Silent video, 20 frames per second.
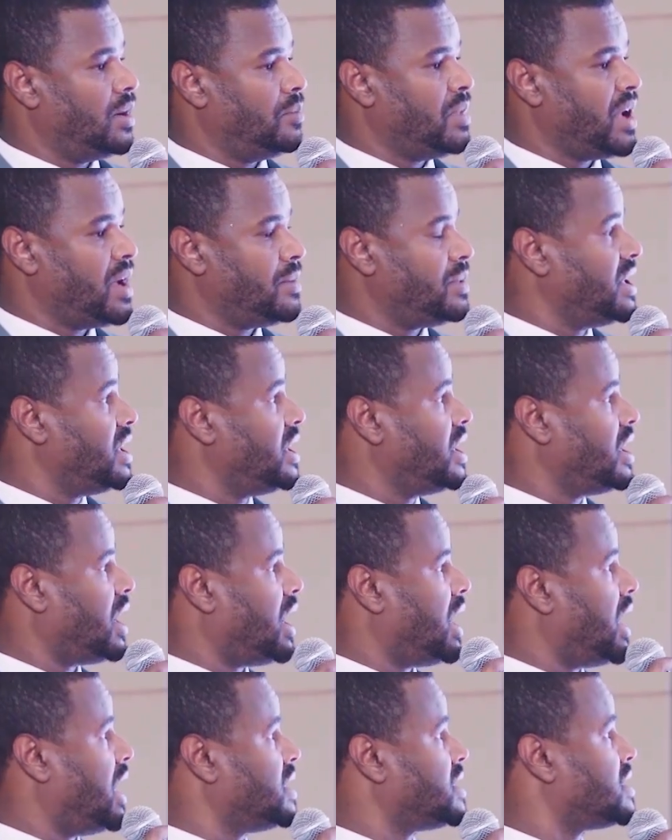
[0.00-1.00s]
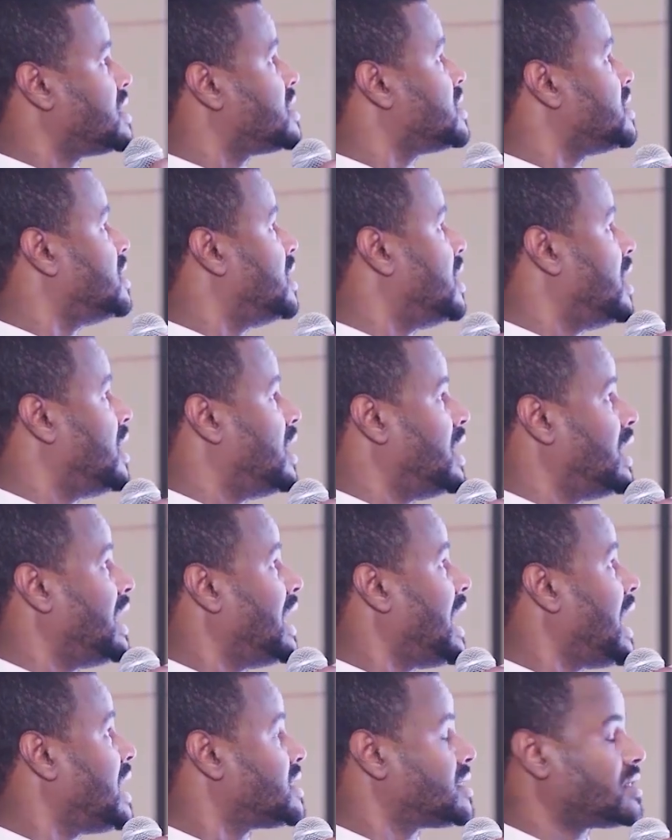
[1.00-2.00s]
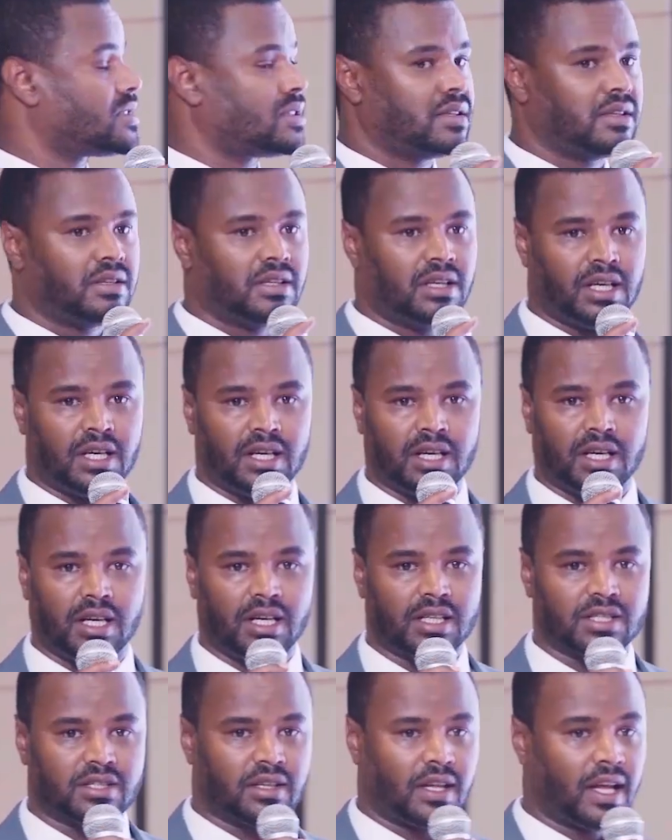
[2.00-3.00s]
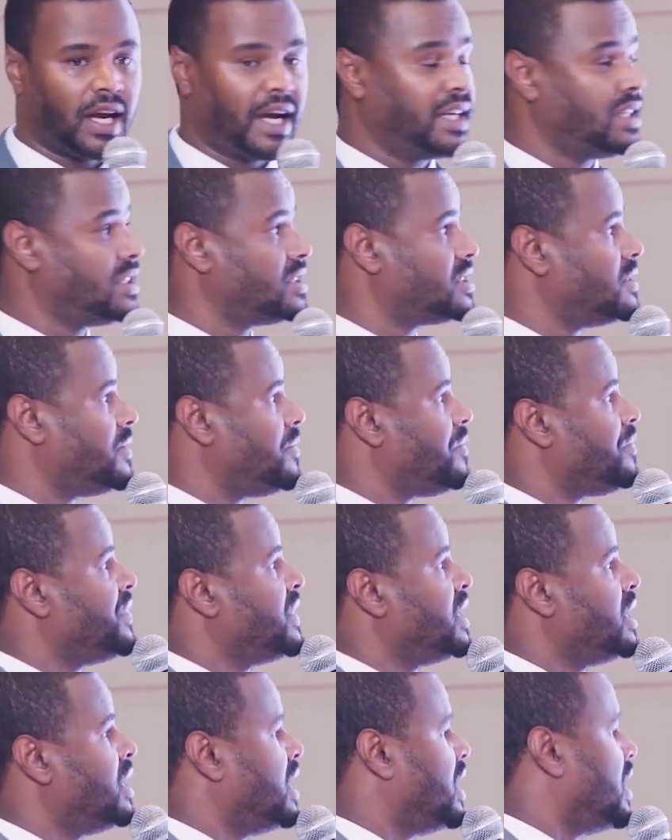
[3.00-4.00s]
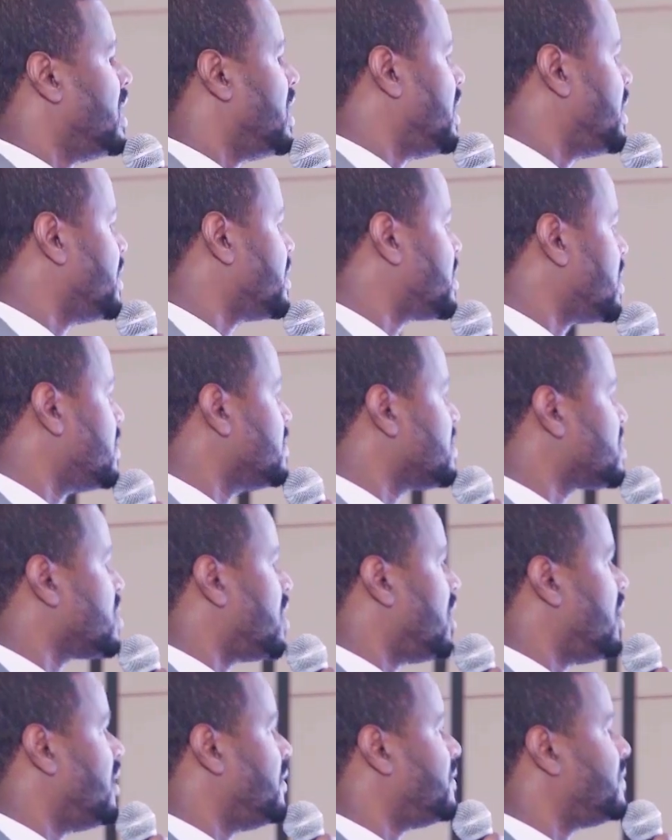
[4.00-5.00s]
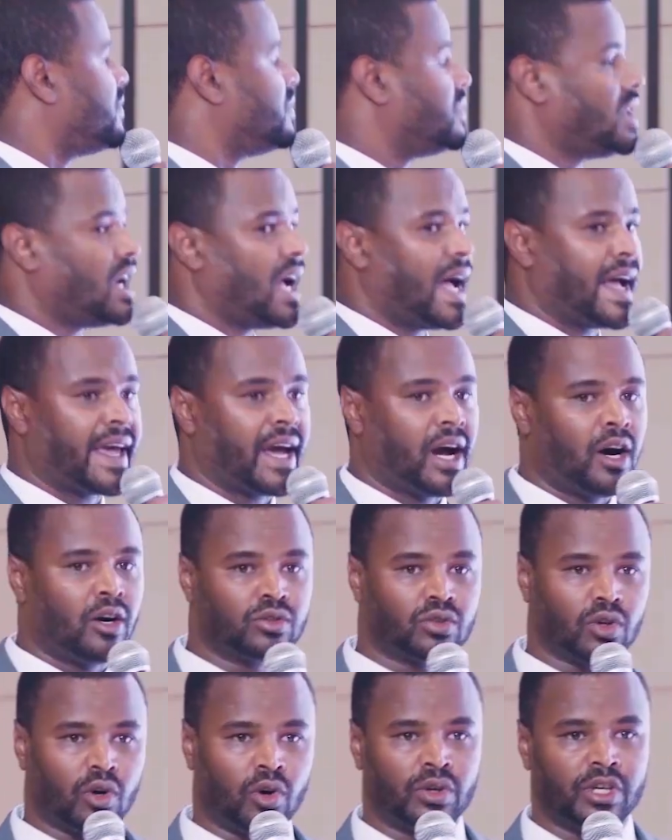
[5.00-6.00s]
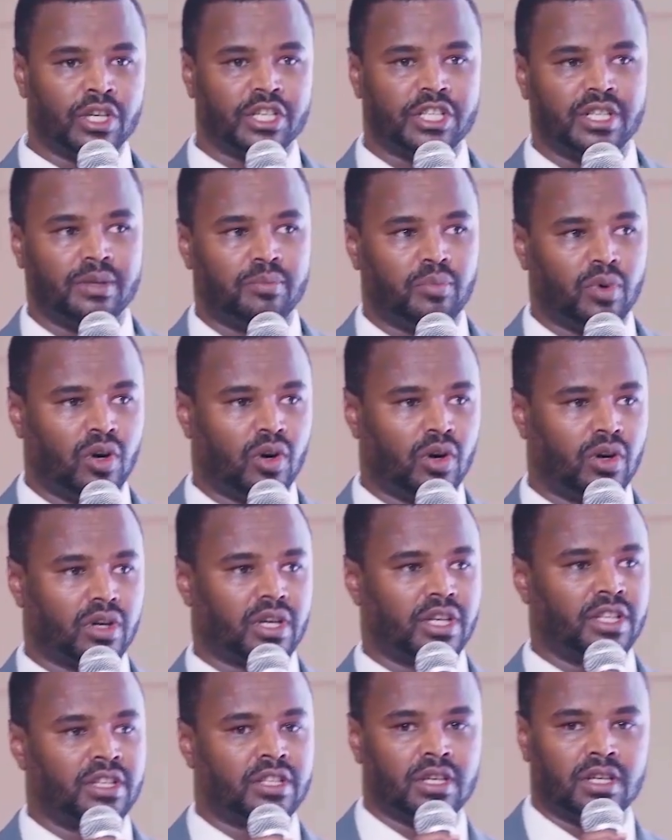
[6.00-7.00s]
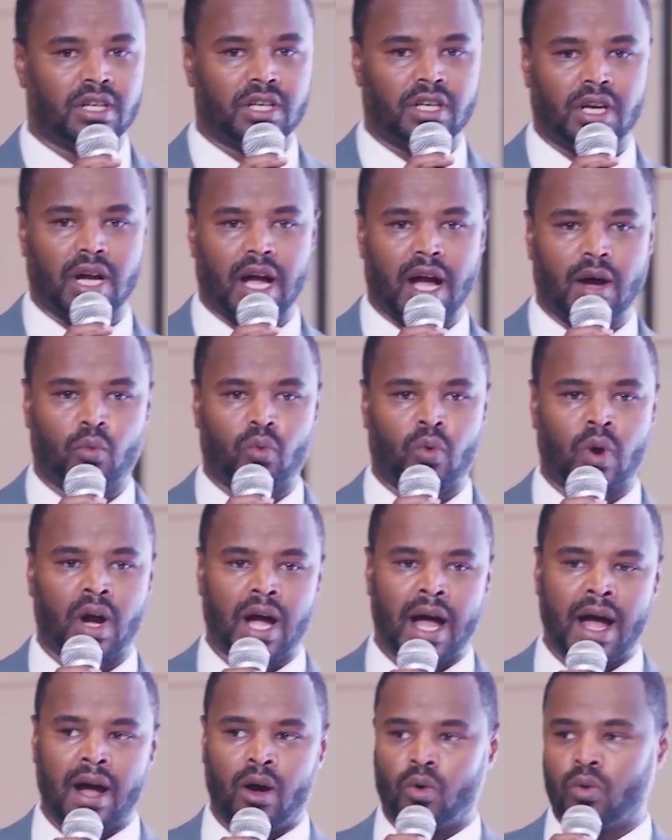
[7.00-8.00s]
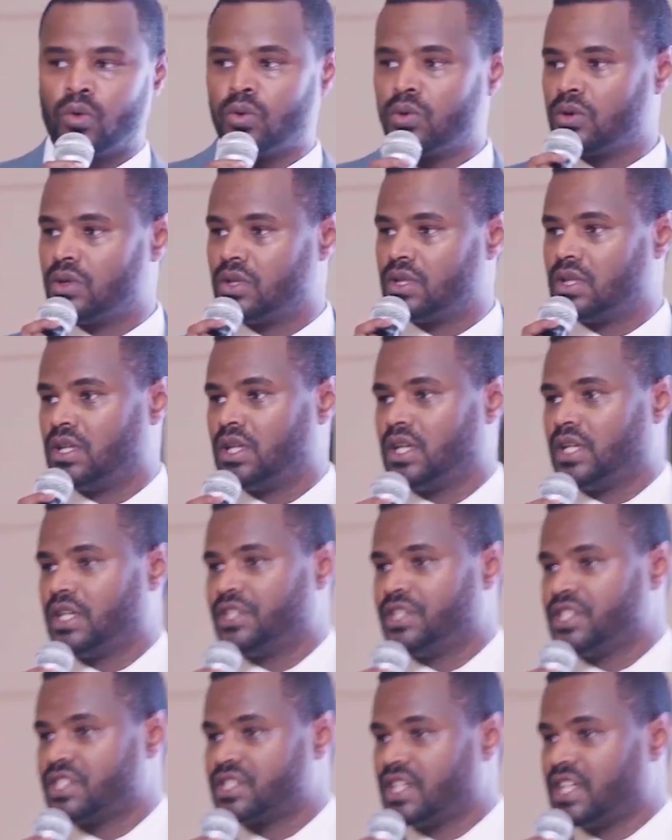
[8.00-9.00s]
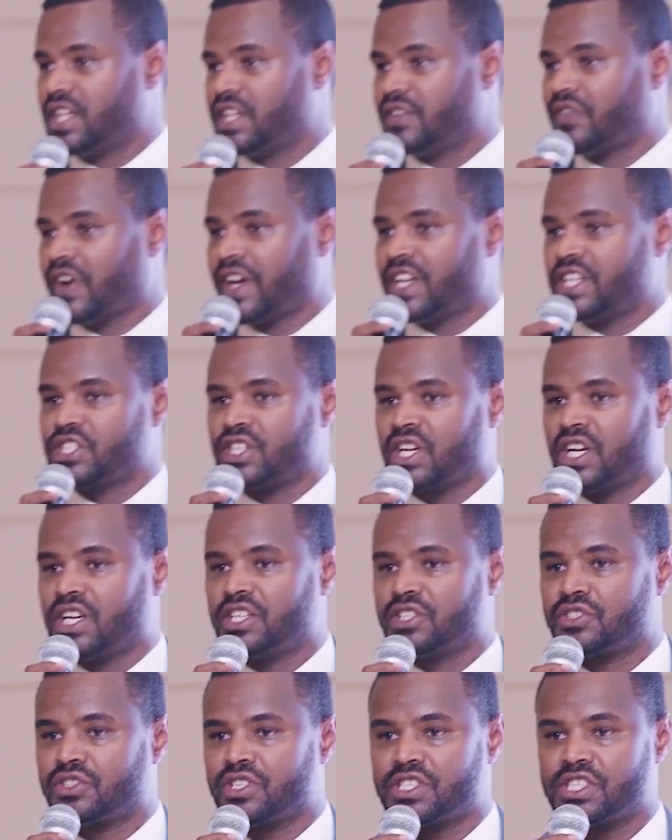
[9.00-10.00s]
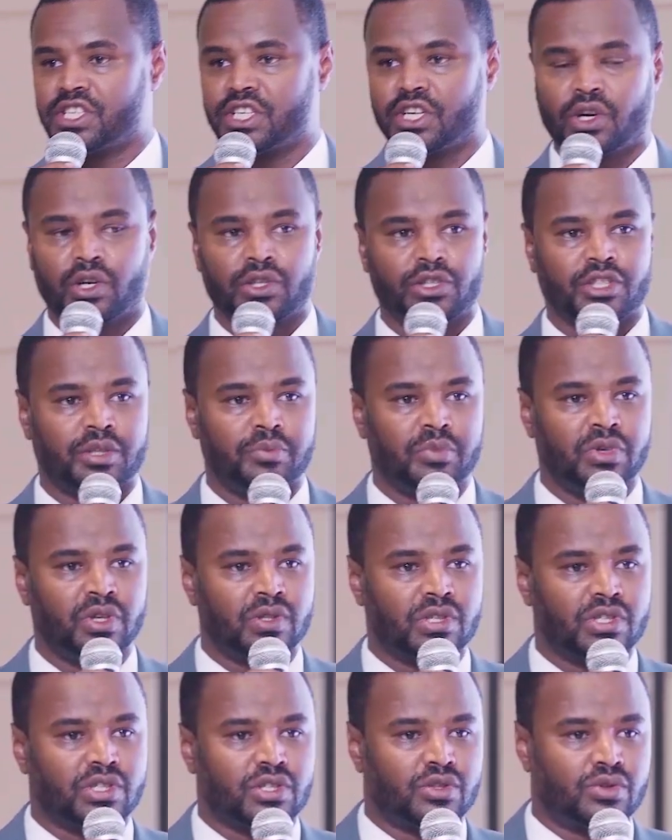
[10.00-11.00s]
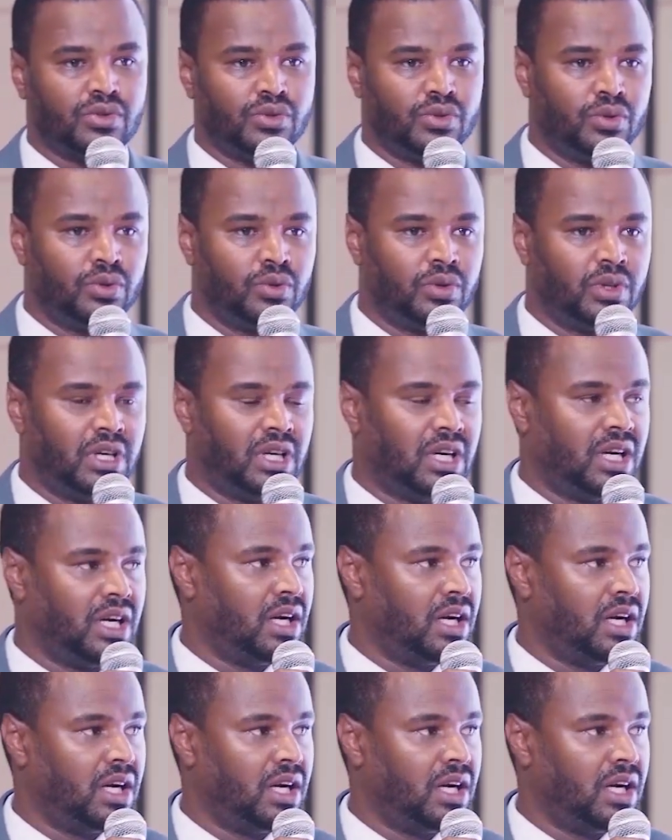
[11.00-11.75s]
Maybe as a last slide, in terms of account ownership or into how digital and financial literacy contributes to